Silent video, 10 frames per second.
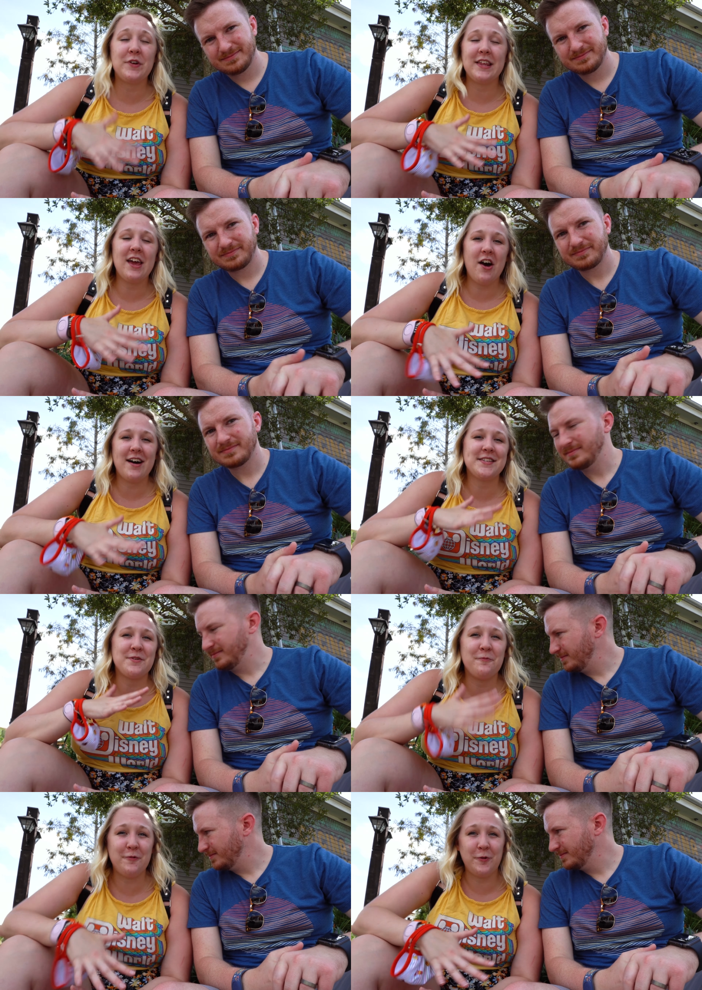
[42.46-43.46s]
Speaker 1: really
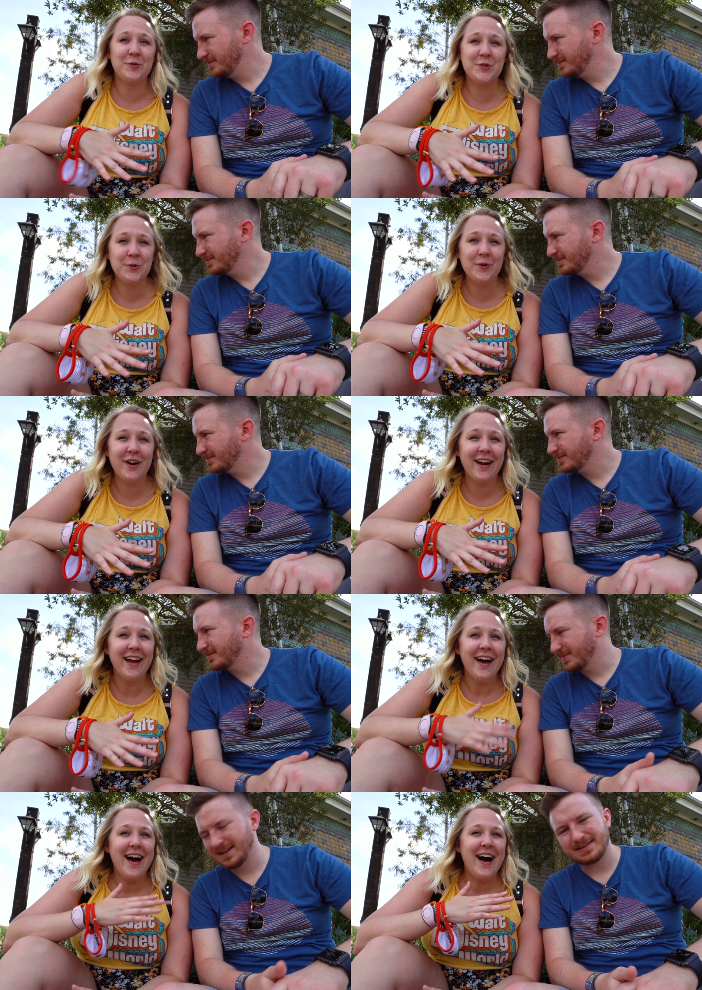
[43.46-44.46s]
awesome food tour.
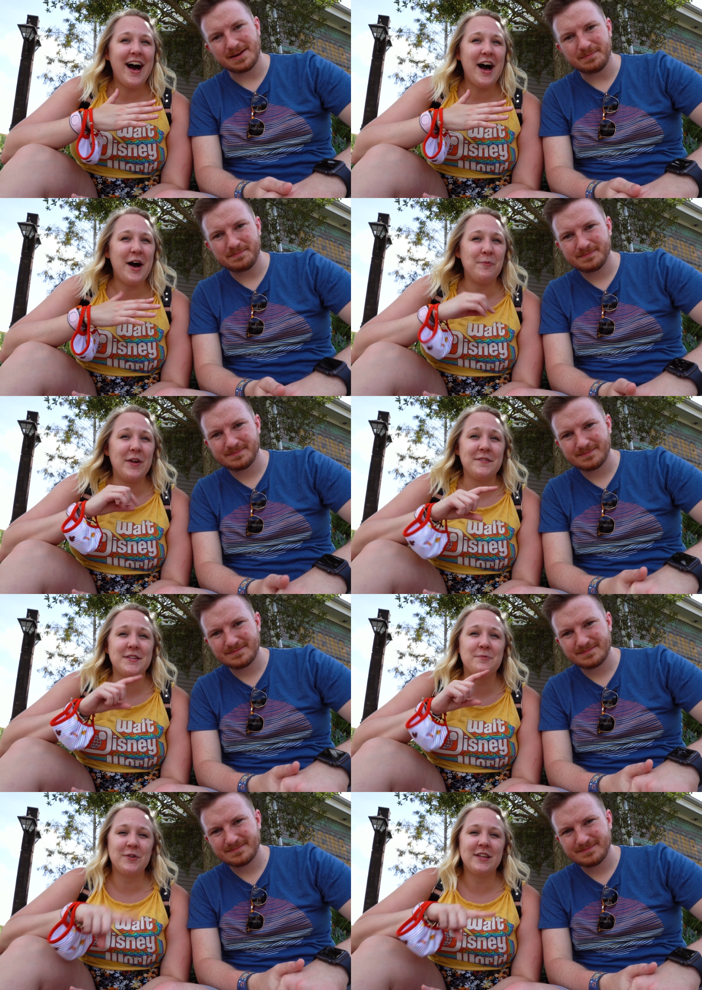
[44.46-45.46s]
Yeah. Um, we have
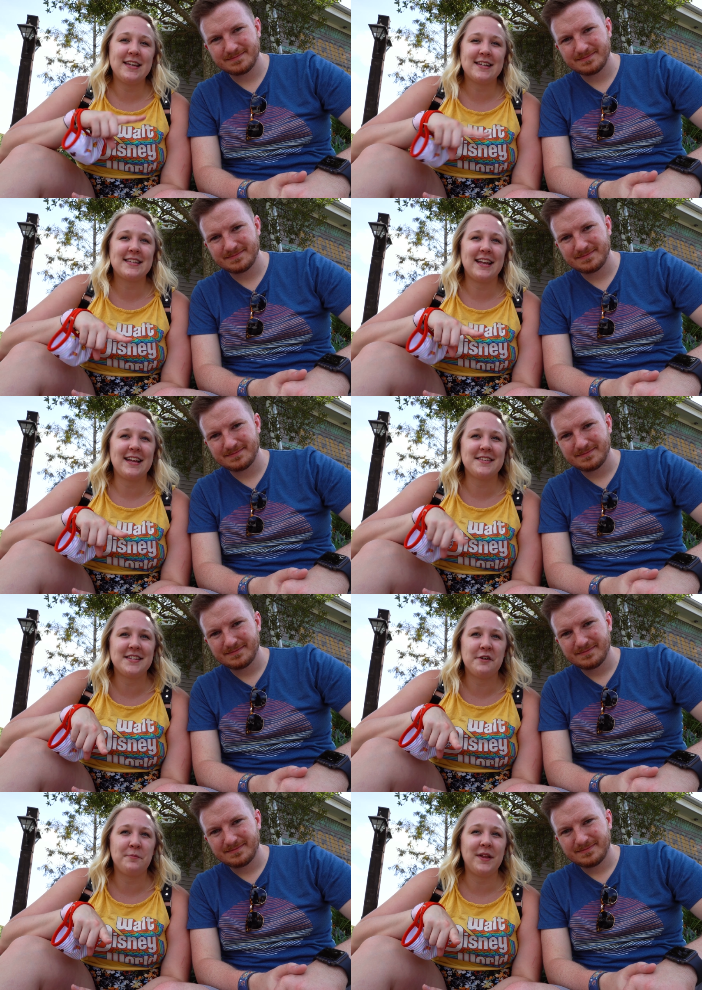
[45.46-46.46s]
some really exciting
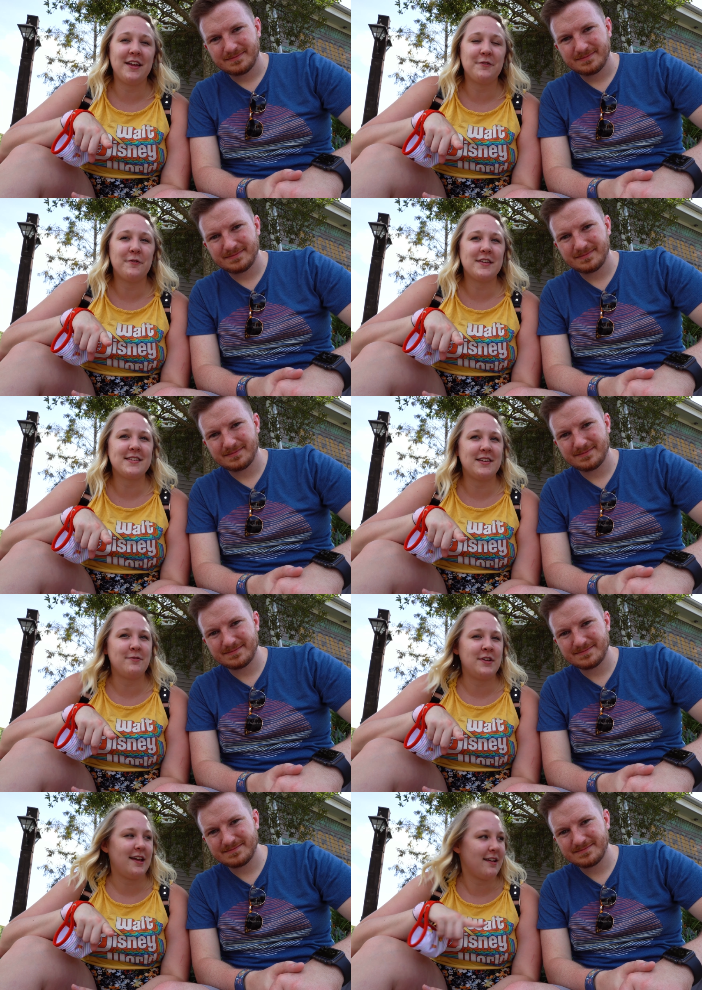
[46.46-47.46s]
stuff planned for this
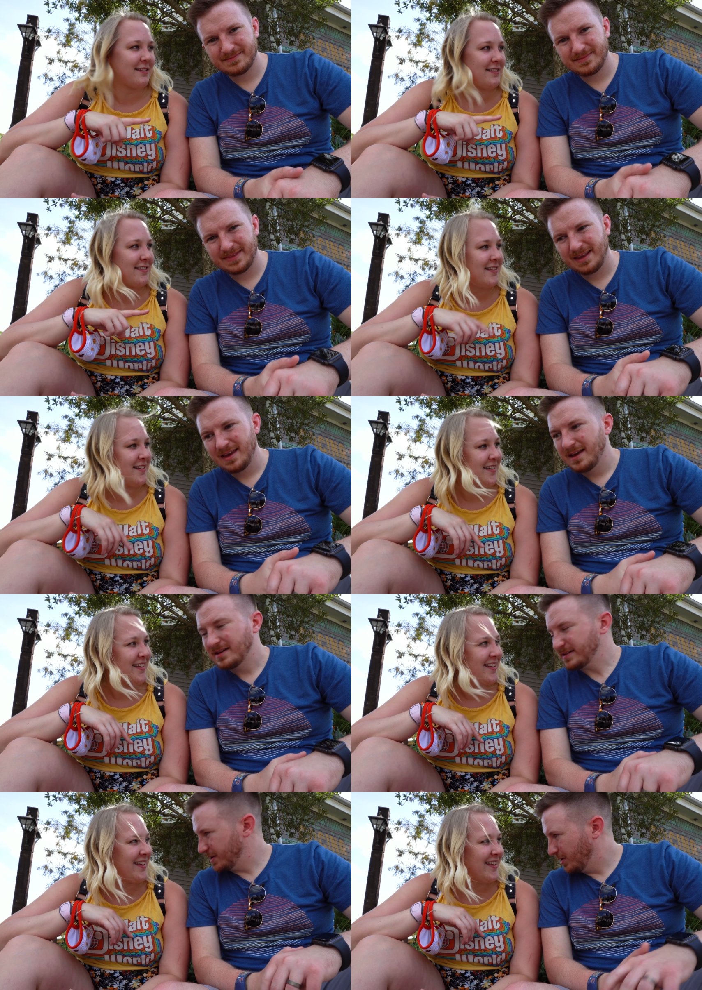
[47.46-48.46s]
evening.
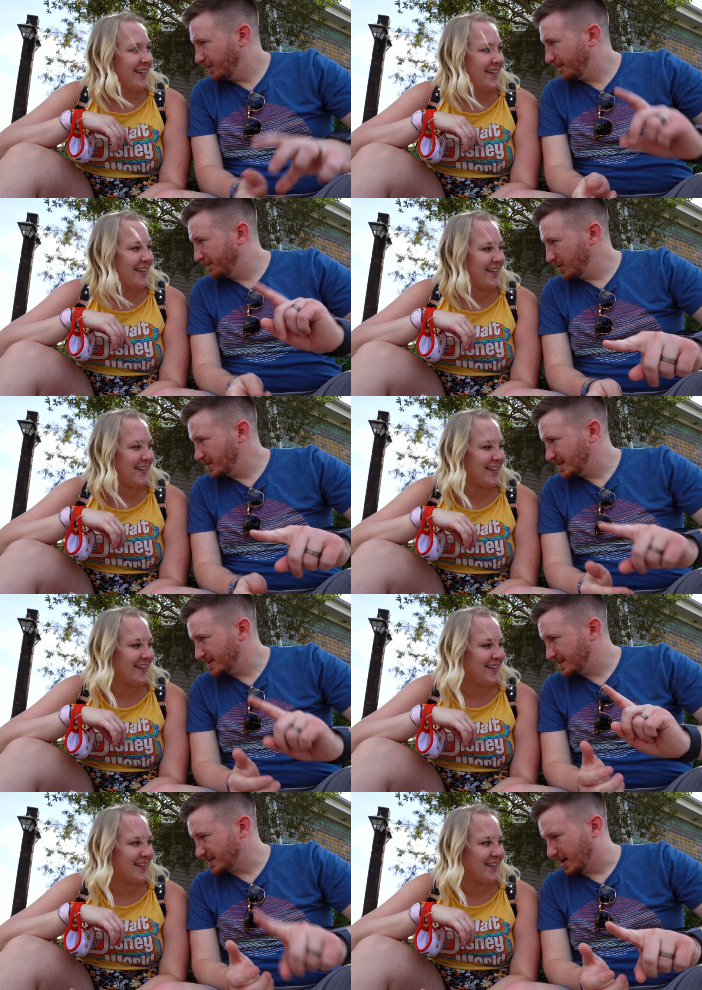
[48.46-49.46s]
Speaker 2: So
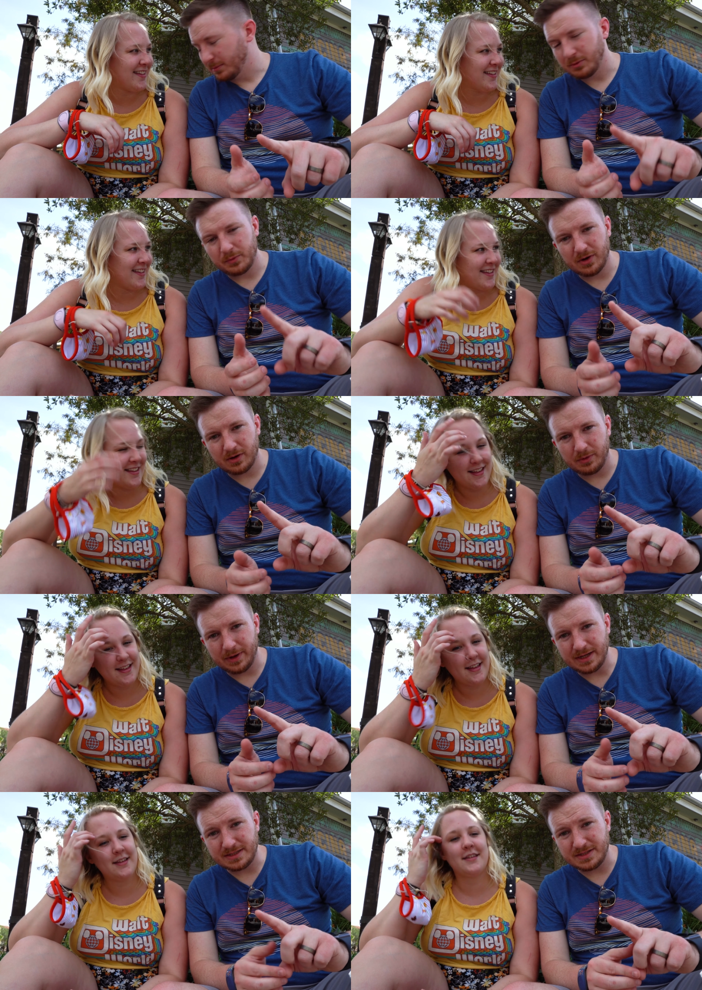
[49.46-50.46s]
first stop, we are
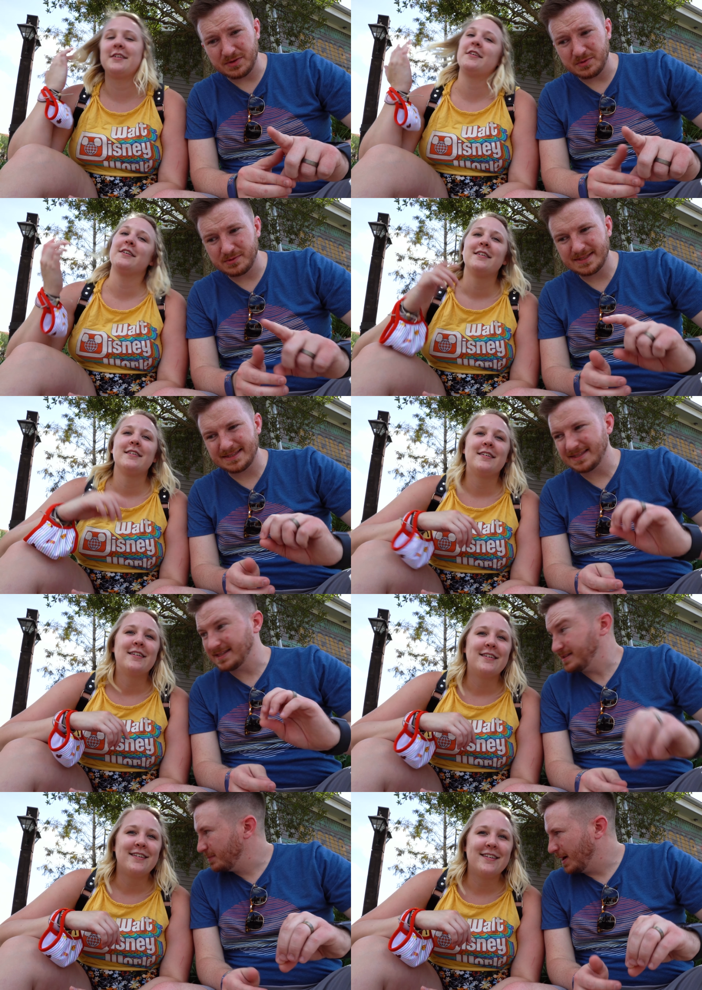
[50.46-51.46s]
going to
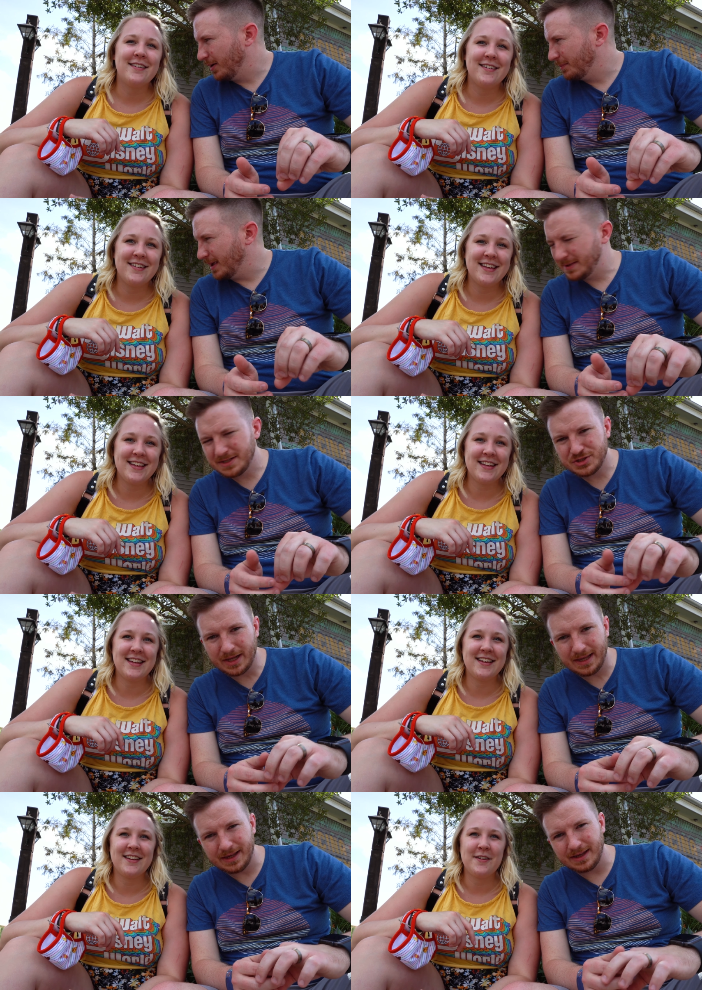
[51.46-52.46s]
see about maybe
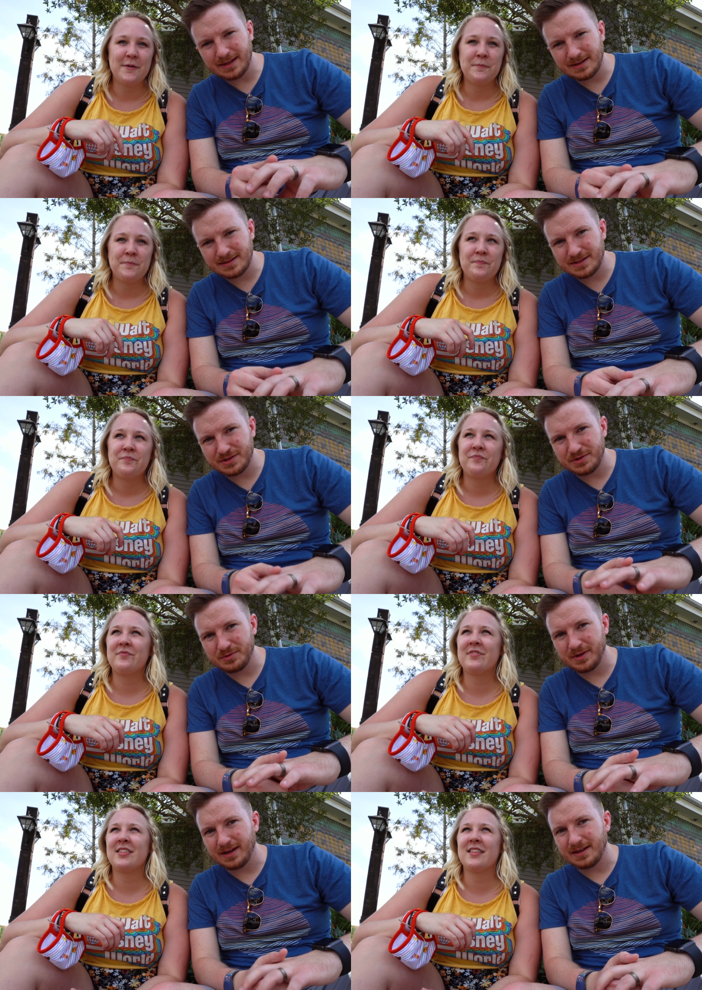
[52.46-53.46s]
checking
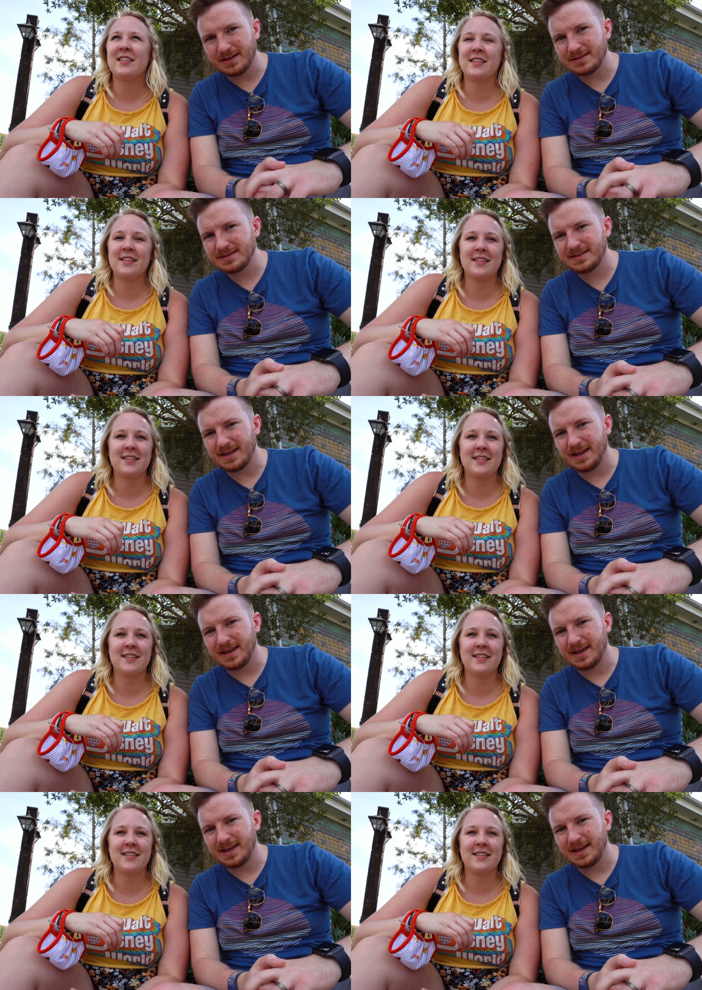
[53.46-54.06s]
into Gideon's